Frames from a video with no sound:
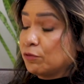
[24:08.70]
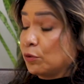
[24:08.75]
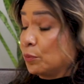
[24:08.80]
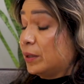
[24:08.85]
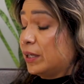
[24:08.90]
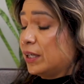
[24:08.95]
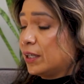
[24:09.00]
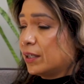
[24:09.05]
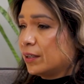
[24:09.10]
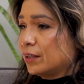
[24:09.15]
for
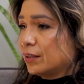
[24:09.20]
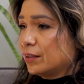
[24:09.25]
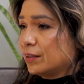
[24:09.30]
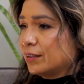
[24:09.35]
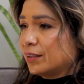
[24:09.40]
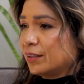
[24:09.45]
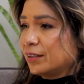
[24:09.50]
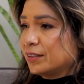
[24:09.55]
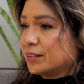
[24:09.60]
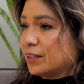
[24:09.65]
me,
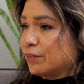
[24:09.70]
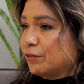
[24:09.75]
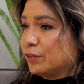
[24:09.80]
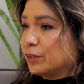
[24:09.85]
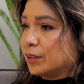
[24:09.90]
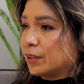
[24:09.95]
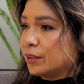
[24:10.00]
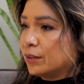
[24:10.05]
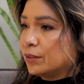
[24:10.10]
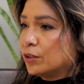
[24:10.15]
it's
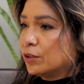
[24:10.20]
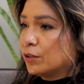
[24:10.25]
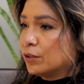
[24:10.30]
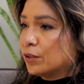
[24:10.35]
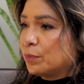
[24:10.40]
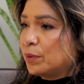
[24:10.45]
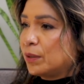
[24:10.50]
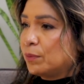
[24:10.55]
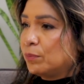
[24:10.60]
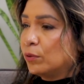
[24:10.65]
everything.
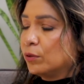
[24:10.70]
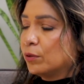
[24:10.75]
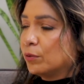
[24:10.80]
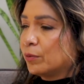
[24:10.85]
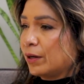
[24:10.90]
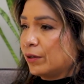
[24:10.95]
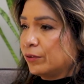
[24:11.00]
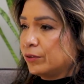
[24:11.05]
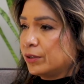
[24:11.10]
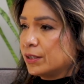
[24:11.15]
The people
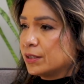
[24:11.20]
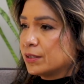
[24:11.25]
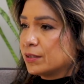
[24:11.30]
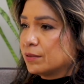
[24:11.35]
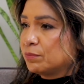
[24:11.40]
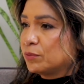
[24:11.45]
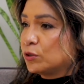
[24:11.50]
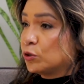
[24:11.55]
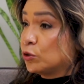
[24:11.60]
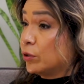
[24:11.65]
around
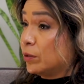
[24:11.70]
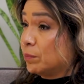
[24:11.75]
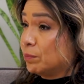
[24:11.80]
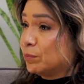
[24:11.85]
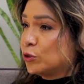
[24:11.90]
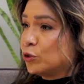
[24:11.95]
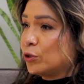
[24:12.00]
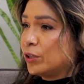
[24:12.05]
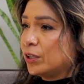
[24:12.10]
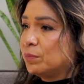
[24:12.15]
us,
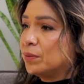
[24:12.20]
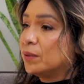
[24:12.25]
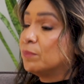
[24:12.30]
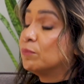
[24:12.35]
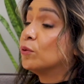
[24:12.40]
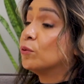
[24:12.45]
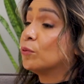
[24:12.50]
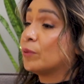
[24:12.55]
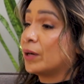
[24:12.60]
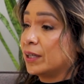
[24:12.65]
treating
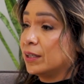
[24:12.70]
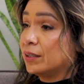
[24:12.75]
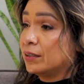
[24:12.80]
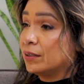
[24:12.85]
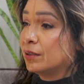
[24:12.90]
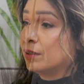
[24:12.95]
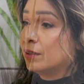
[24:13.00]
people right.